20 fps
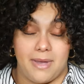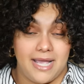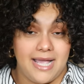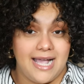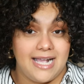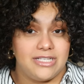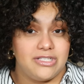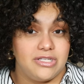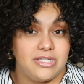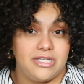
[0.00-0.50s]
You
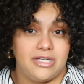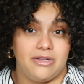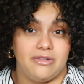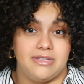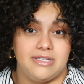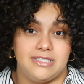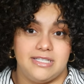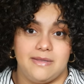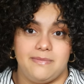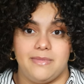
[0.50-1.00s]
might actually
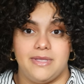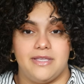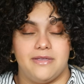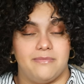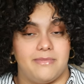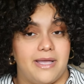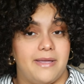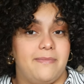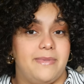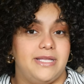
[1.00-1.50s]
know this tip and
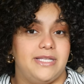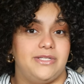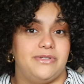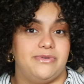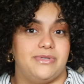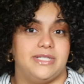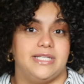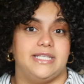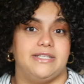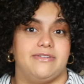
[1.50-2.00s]
you might be
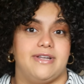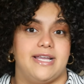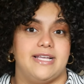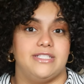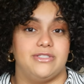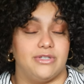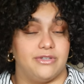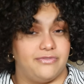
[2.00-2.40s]
doing it right.